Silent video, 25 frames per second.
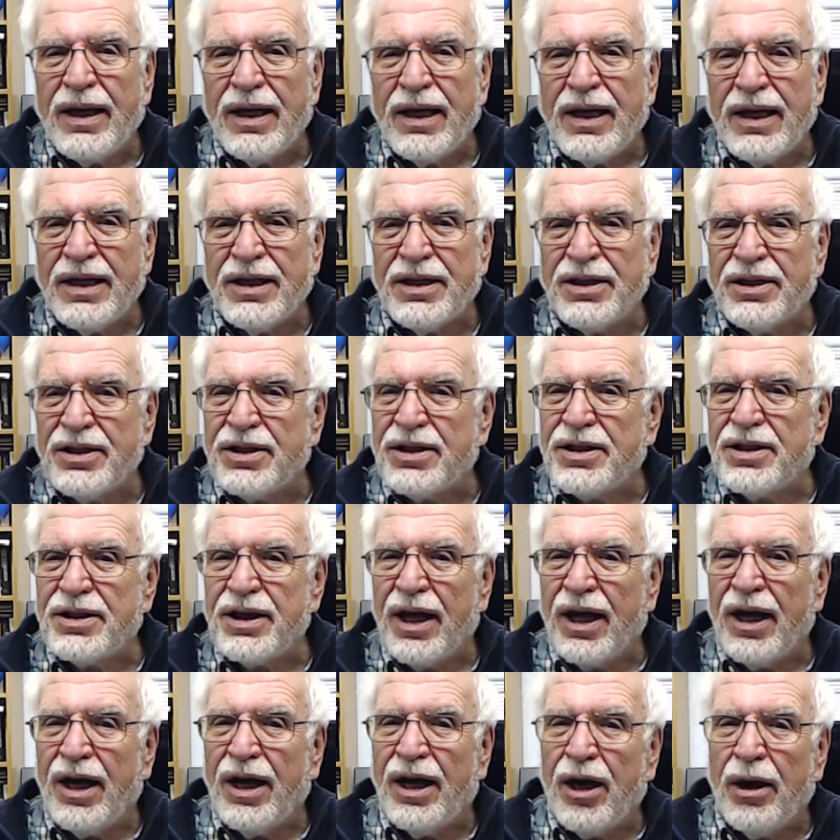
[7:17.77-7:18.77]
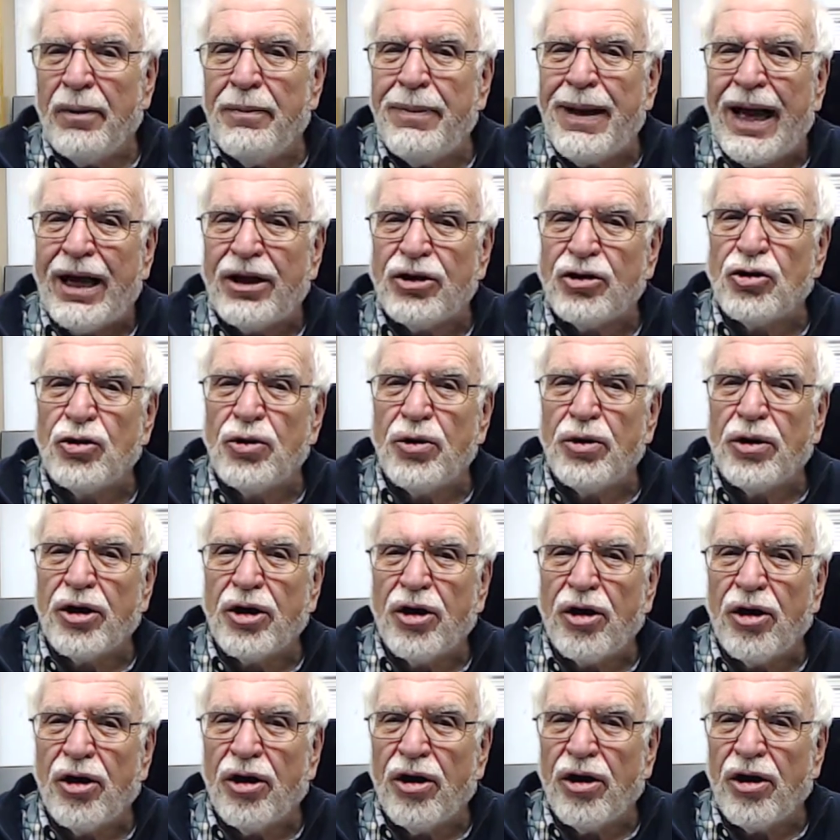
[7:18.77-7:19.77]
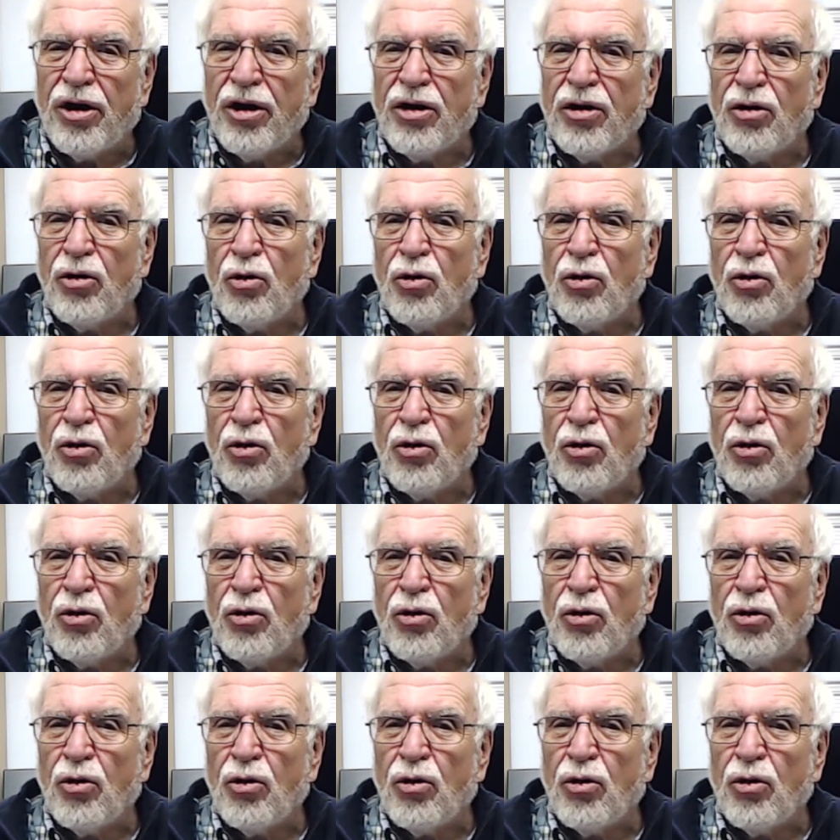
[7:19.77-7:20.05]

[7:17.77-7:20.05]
is about to occur